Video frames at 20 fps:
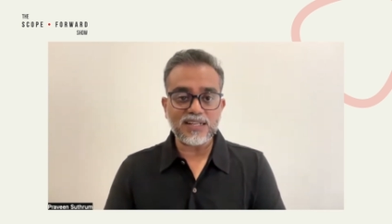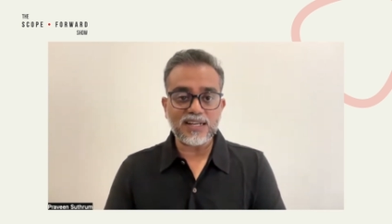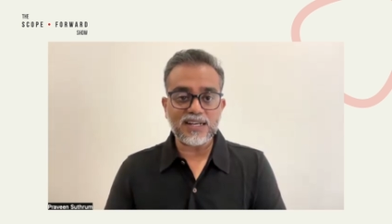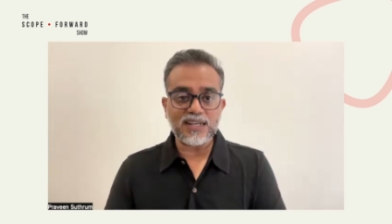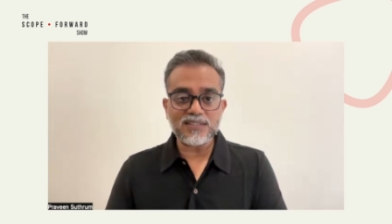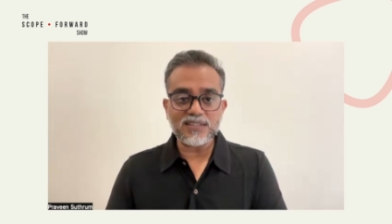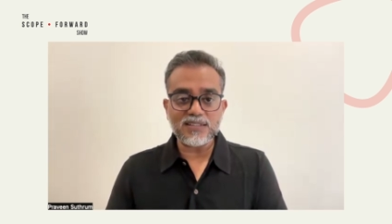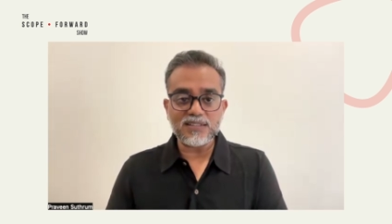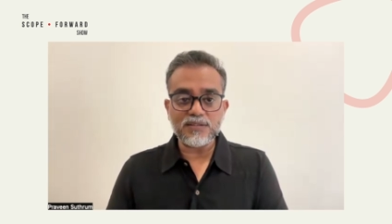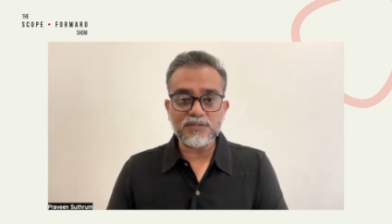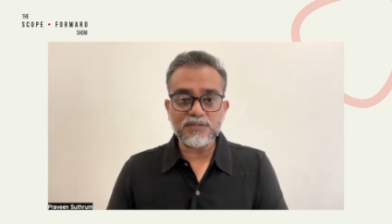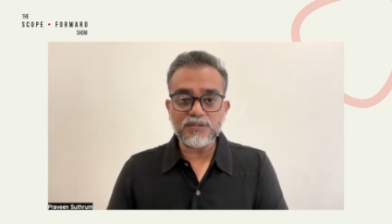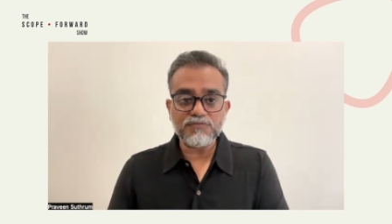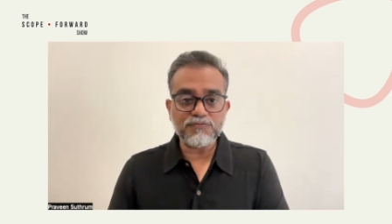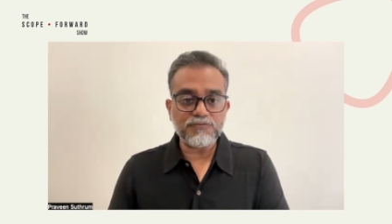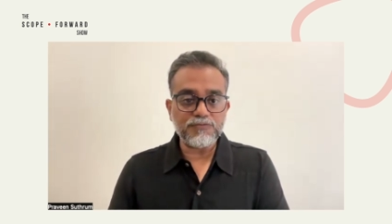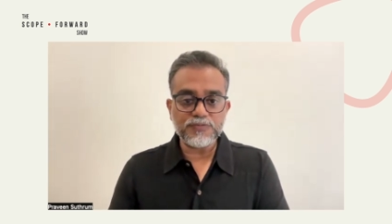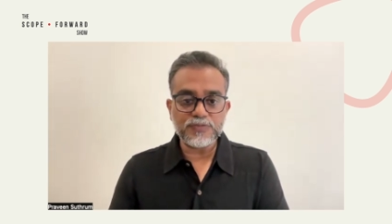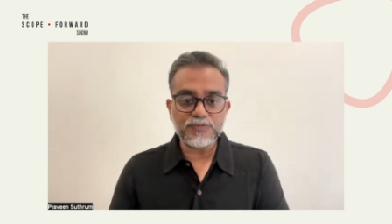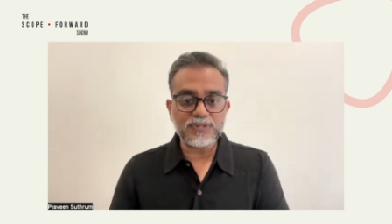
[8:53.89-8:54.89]
And
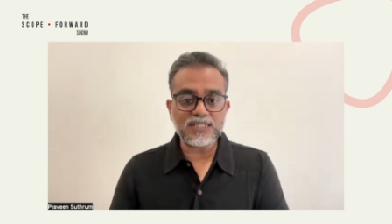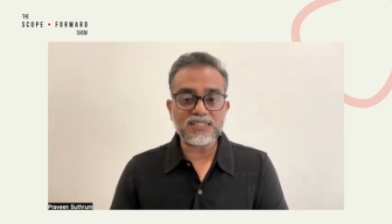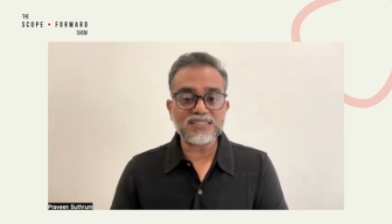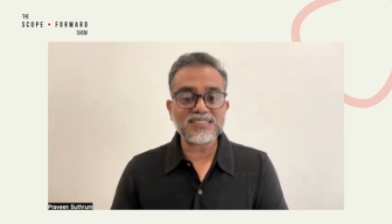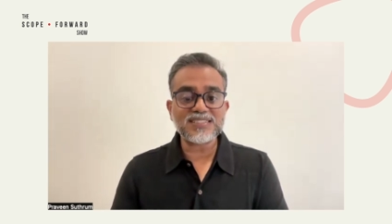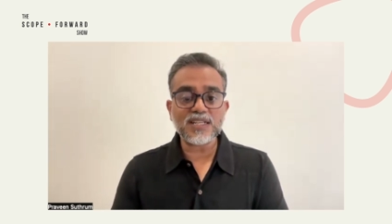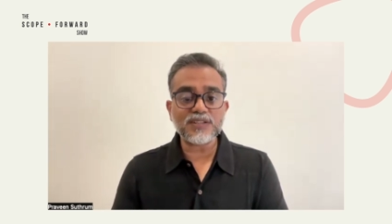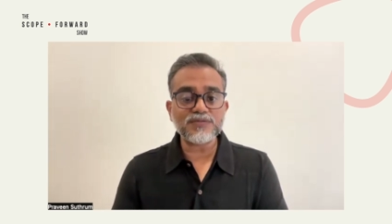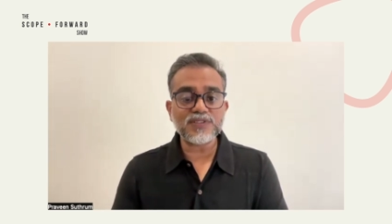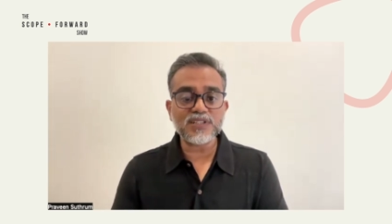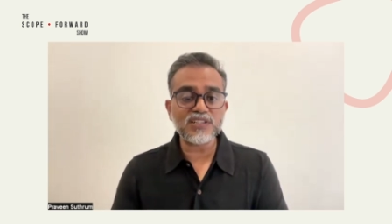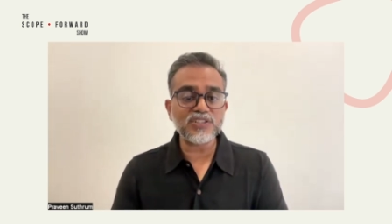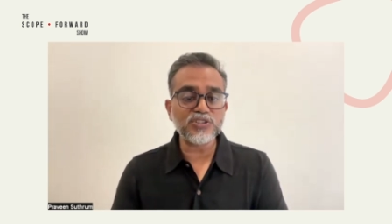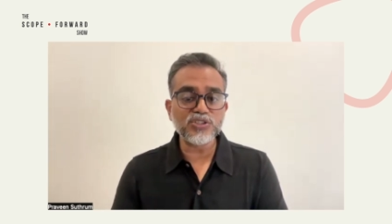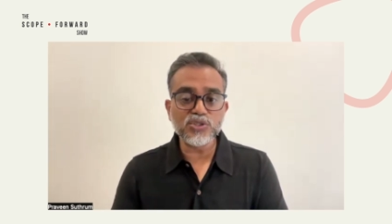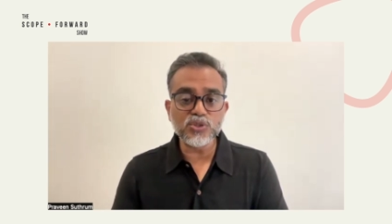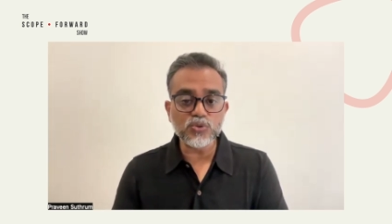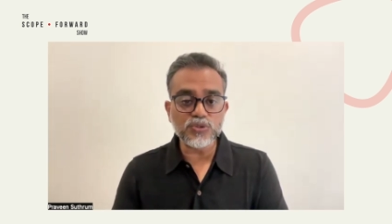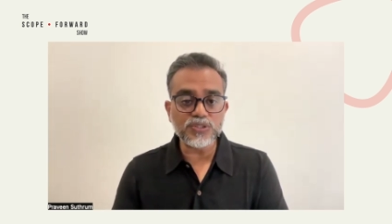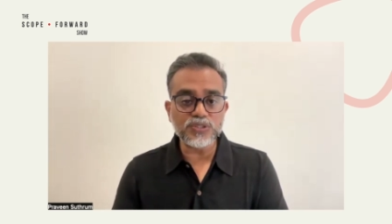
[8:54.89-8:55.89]
there are several
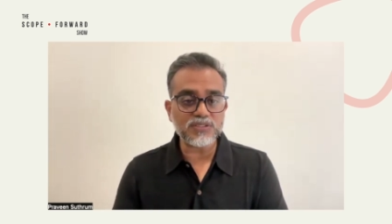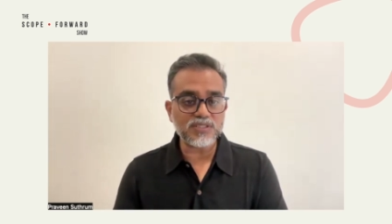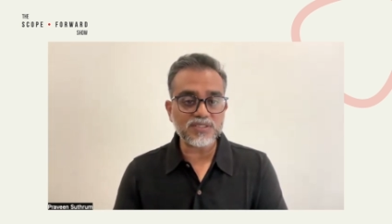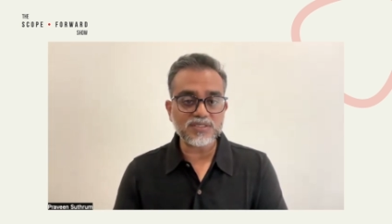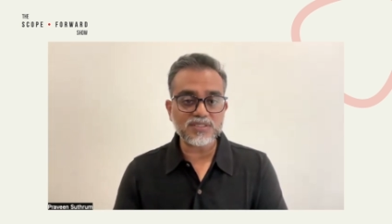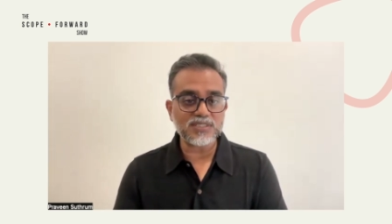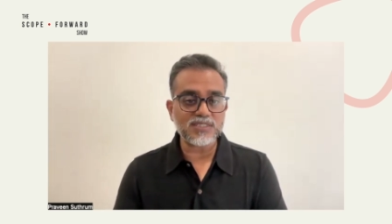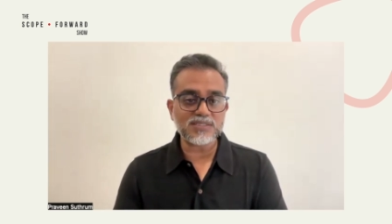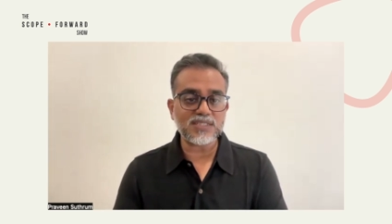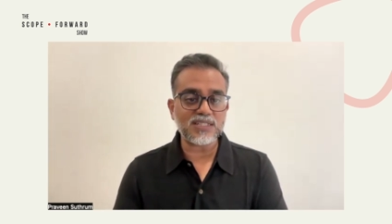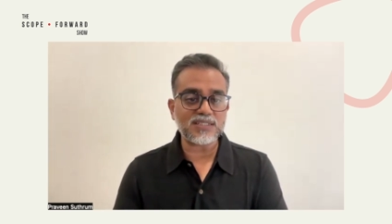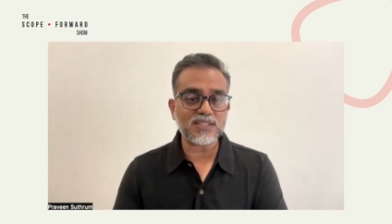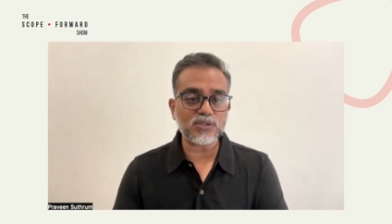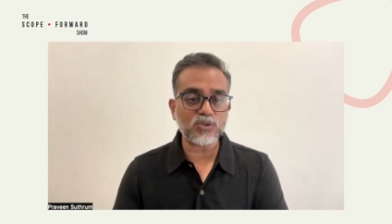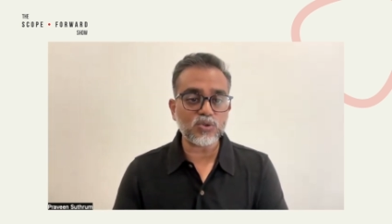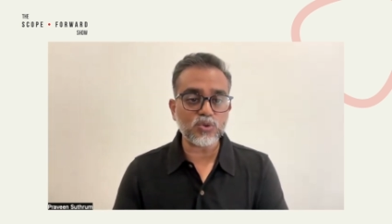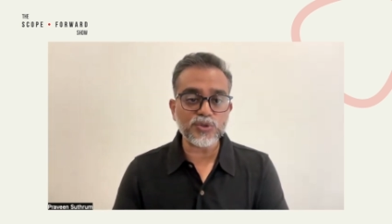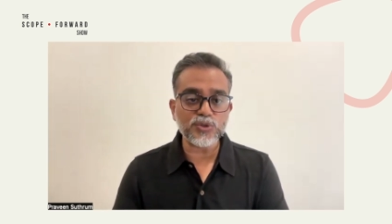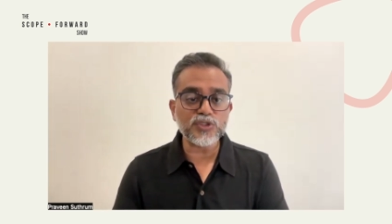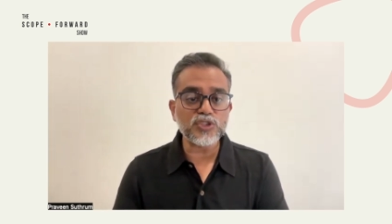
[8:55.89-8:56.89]
new industries that are
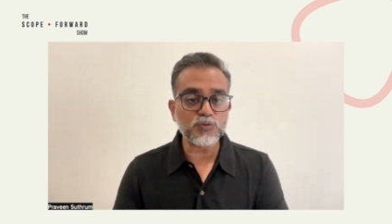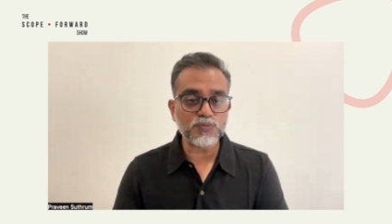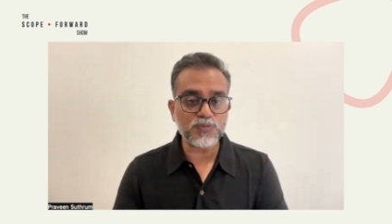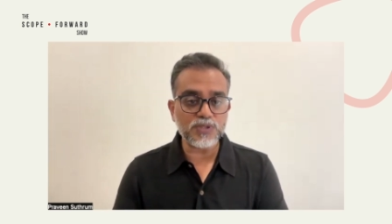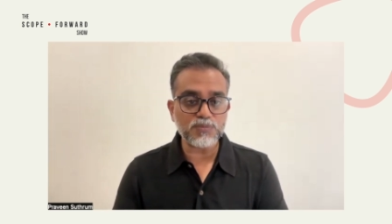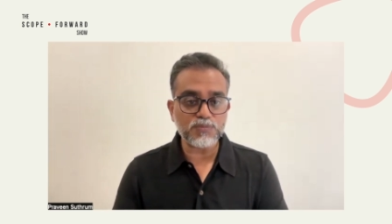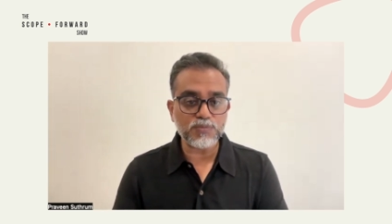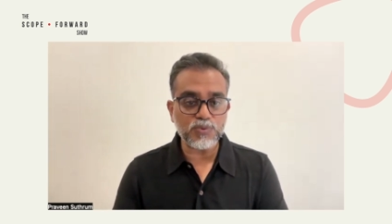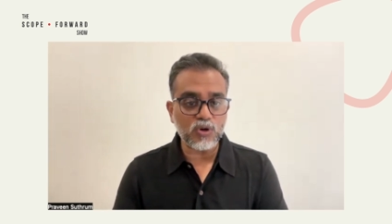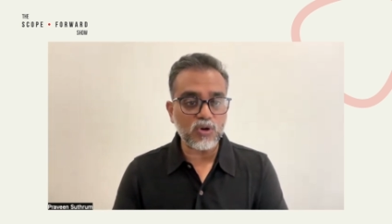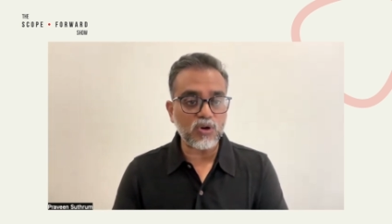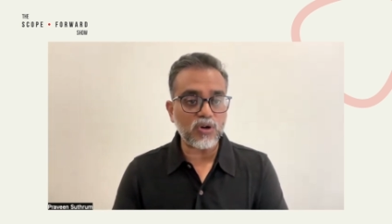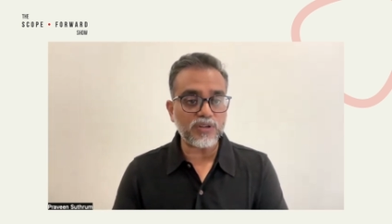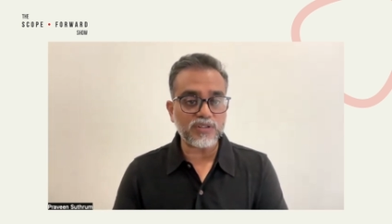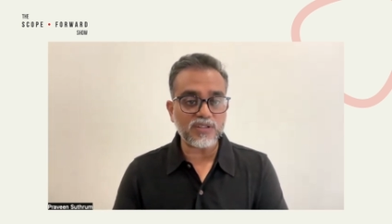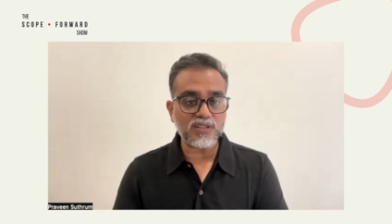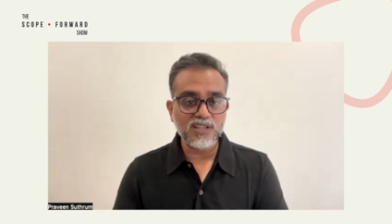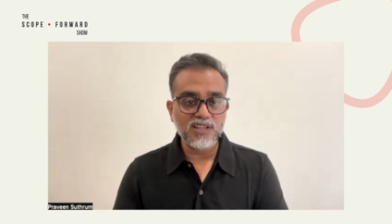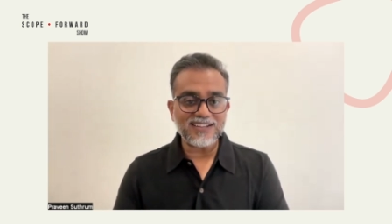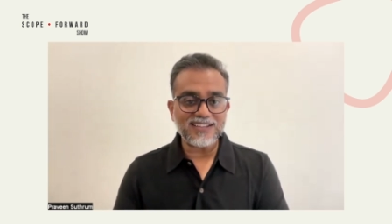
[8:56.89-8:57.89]
going to be
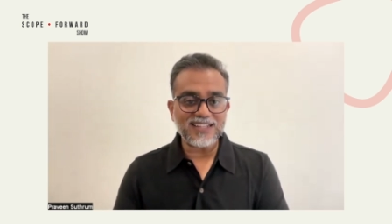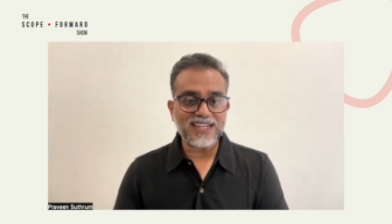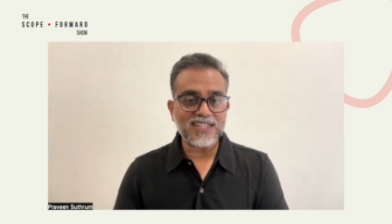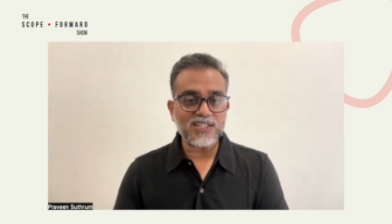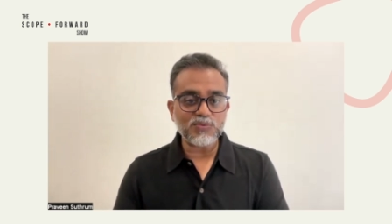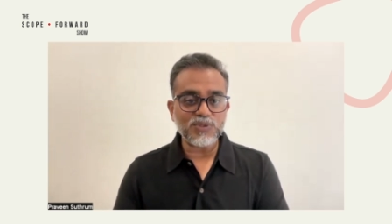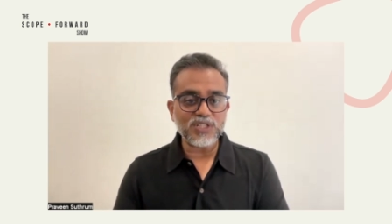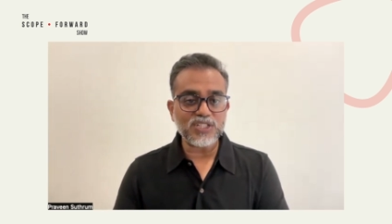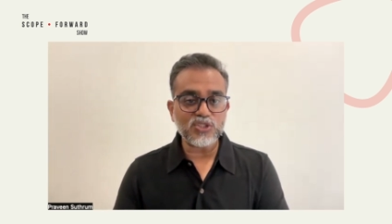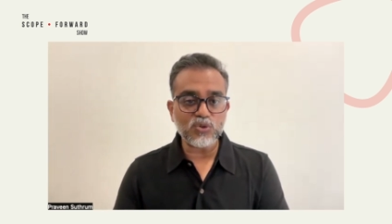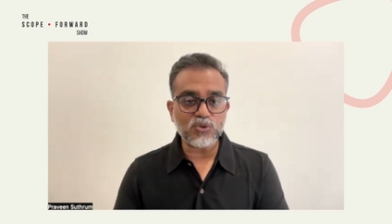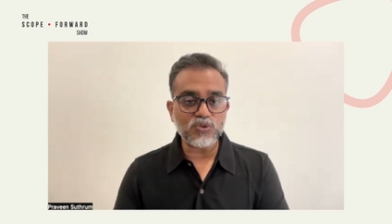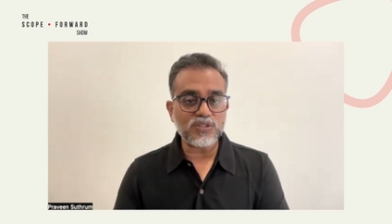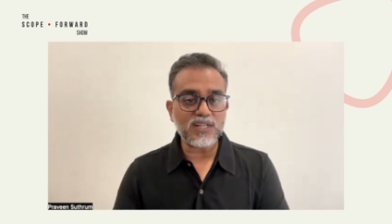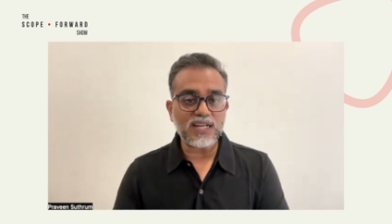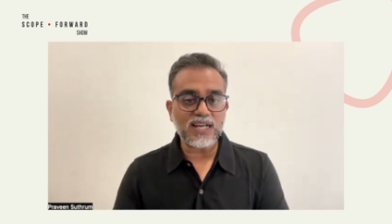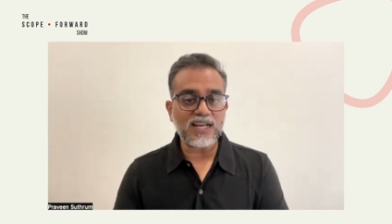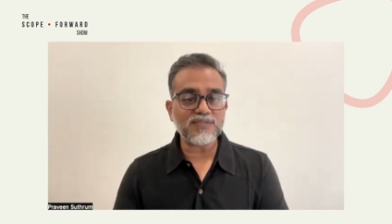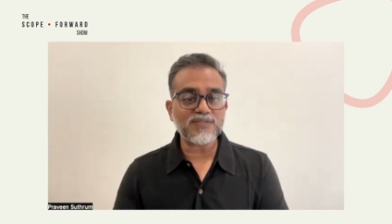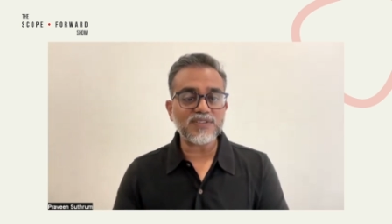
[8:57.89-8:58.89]
born that we don't
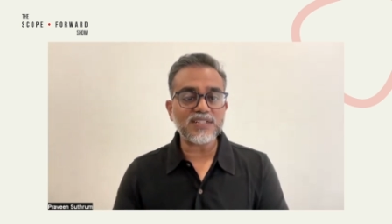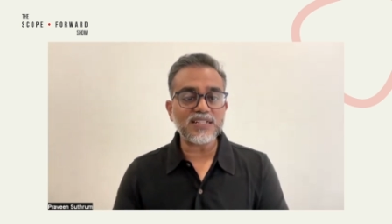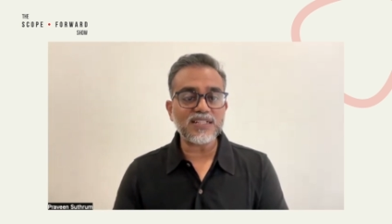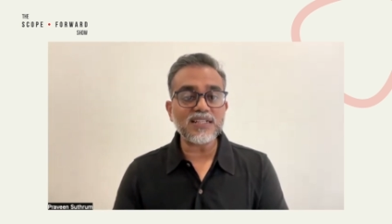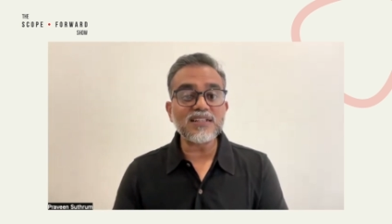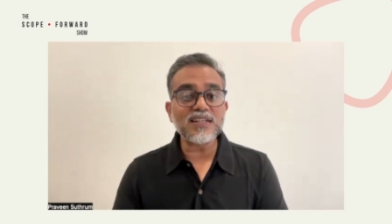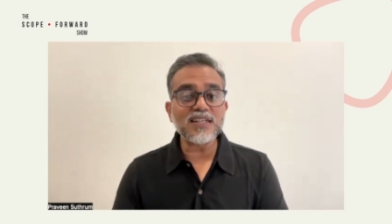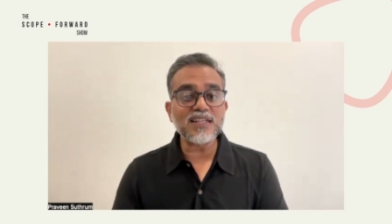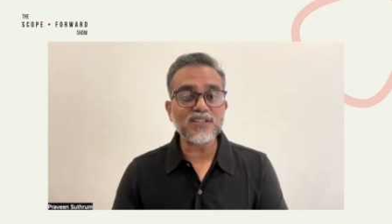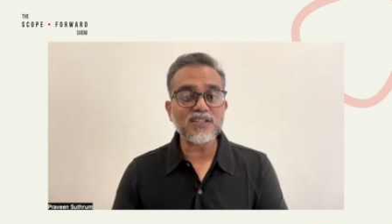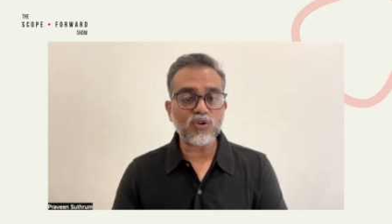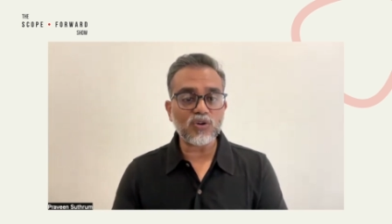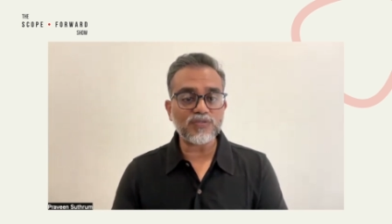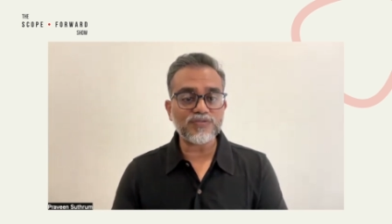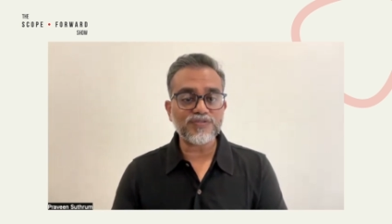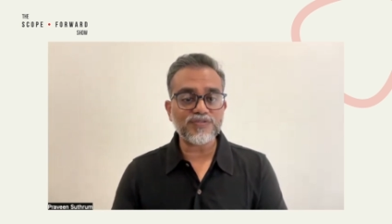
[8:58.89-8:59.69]
have an inkling of